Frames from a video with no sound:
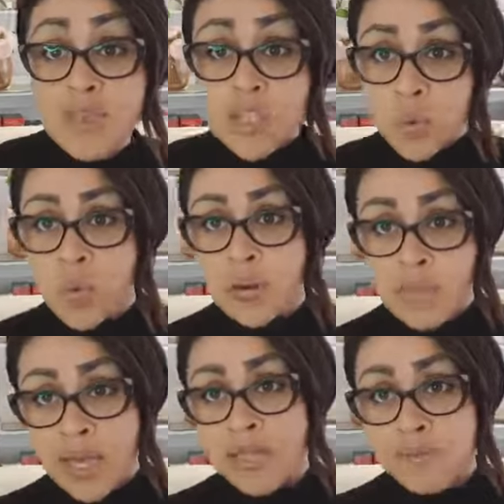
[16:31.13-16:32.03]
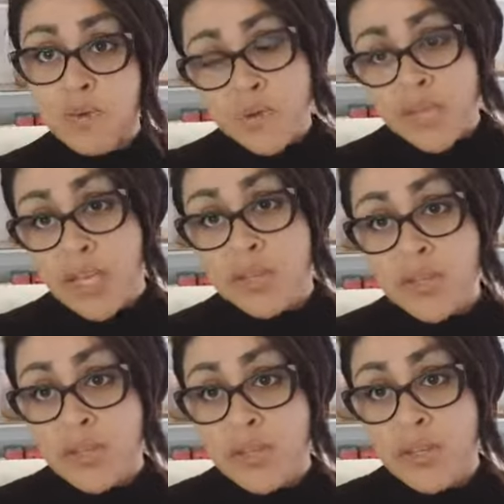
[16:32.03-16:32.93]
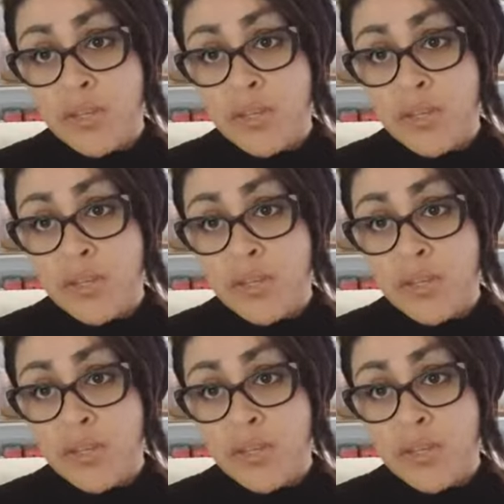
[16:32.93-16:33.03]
this one makes more sense.